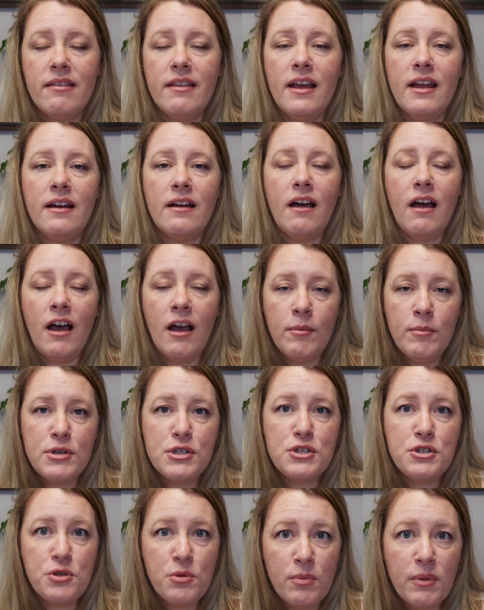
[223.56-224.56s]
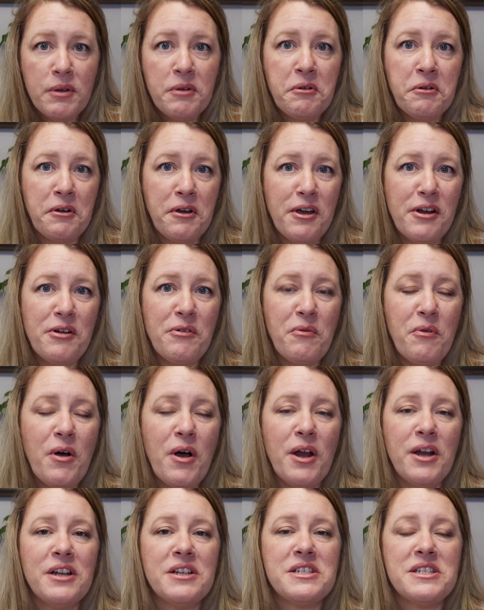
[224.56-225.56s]
then I'm assuming you're going to
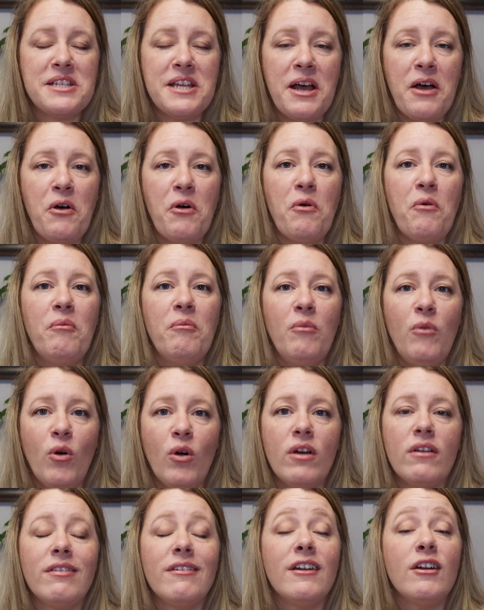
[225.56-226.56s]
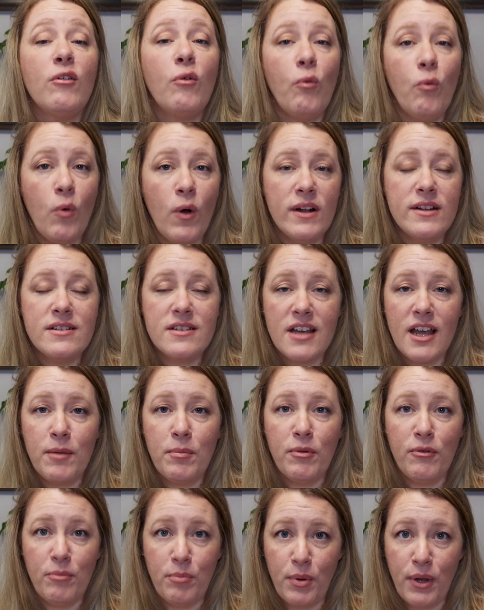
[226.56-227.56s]
want to sell more than one
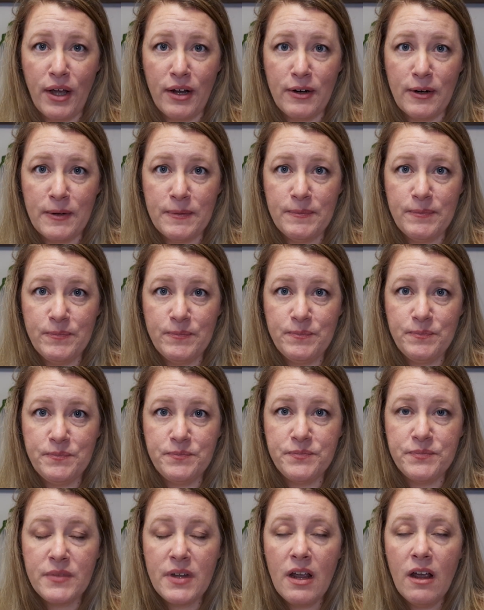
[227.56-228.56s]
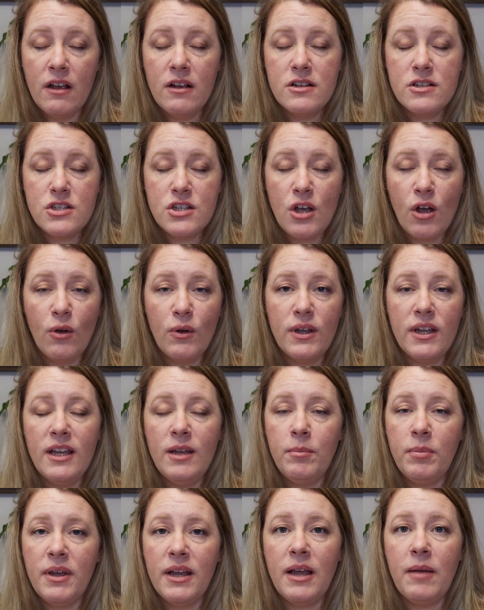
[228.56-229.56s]
type of planner. So
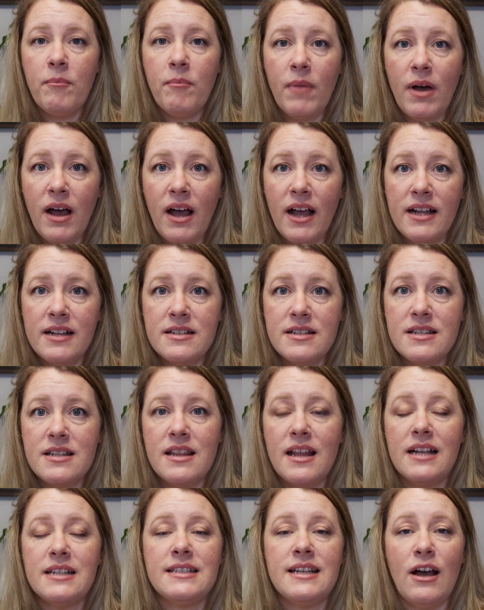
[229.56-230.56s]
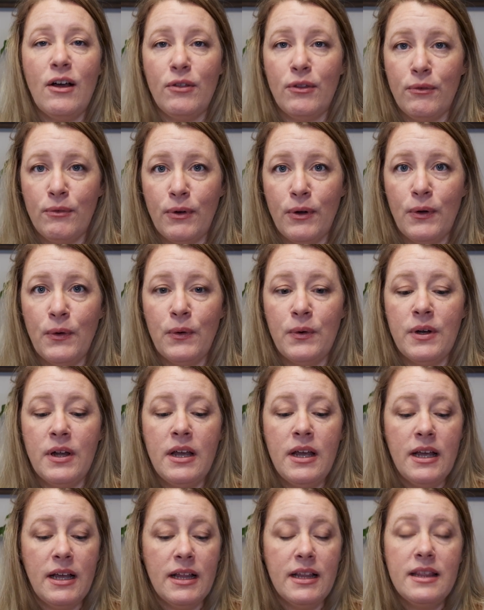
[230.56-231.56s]
keeping in mind that down the road,
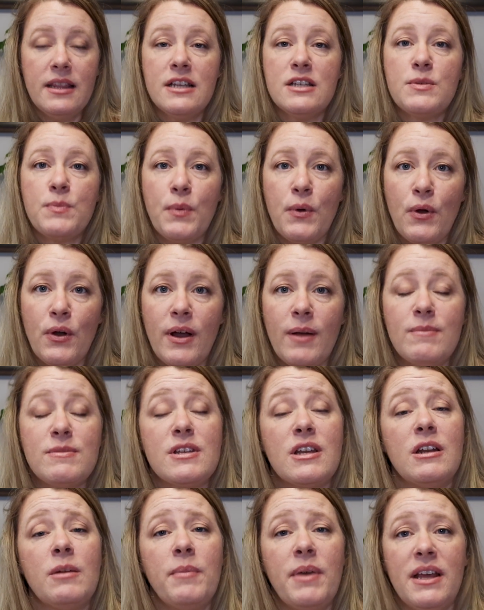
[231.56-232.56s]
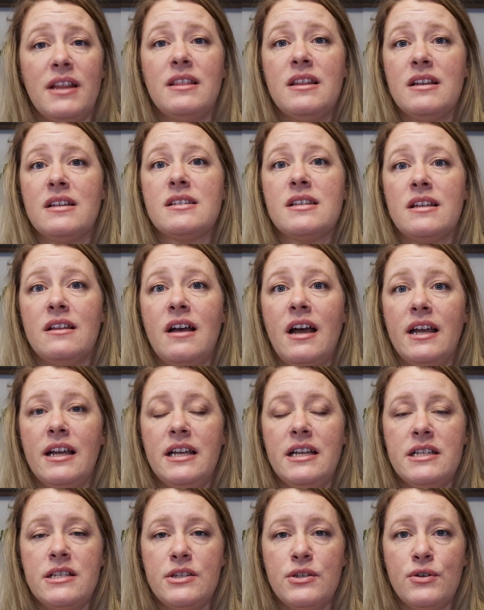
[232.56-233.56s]
this program is going to make things a lot
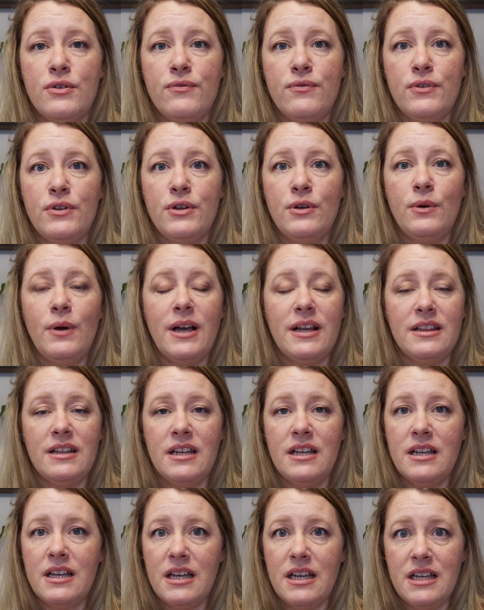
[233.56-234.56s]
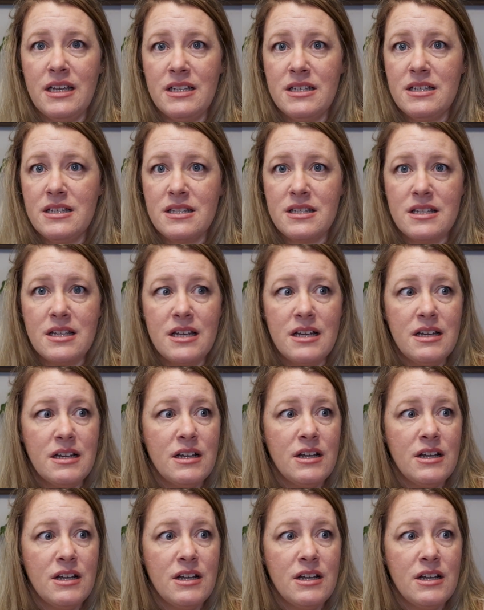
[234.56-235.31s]
easier for you, I think is